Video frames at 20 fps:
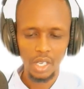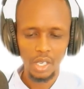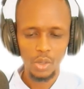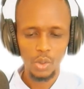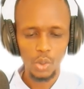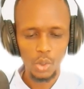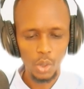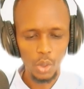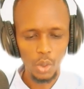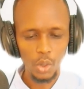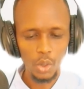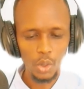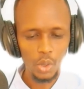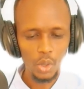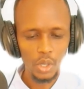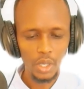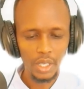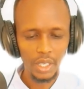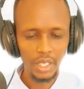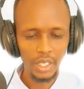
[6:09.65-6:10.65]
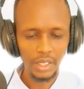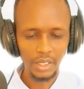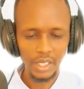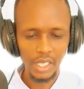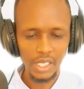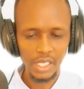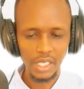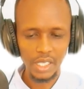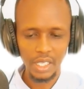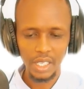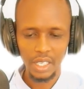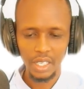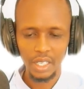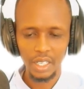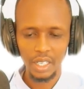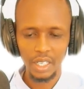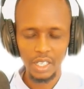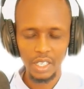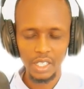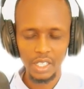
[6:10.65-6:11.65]
So let us
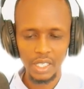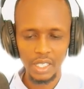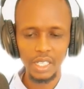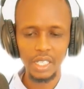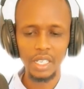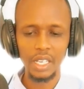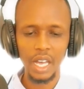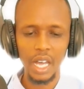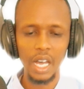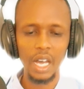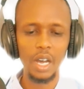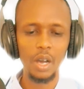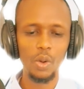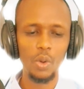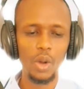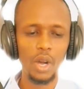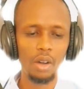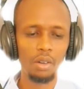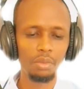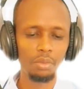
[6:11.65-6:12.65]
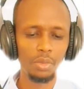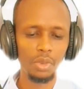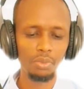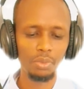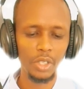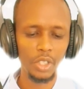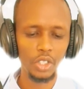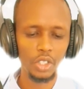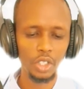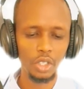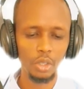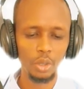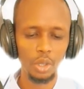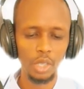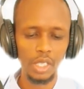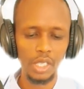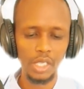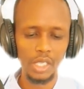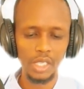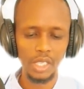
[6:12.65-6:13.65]
see how our movement schedule
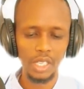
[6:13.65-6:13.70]
is,